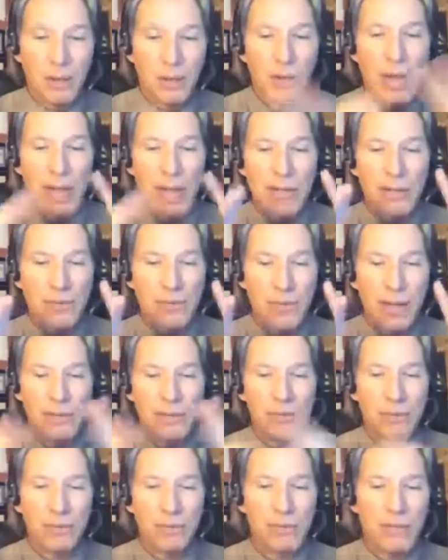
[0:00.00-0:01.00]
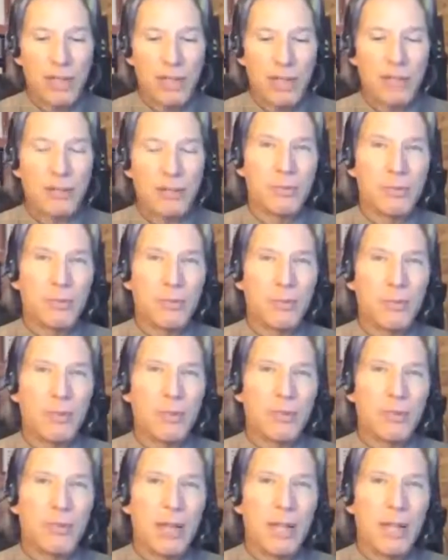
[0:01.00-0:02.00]
or 85%
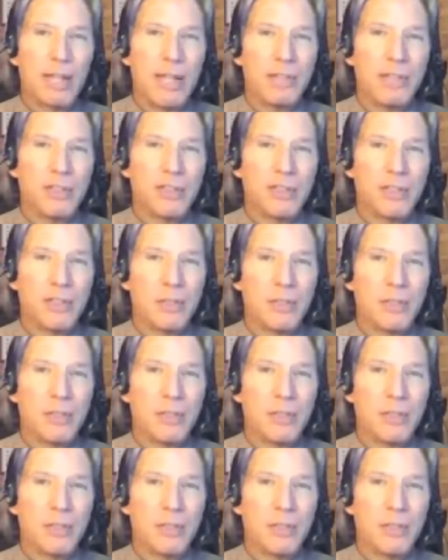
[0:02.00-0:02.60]
of Caucasians,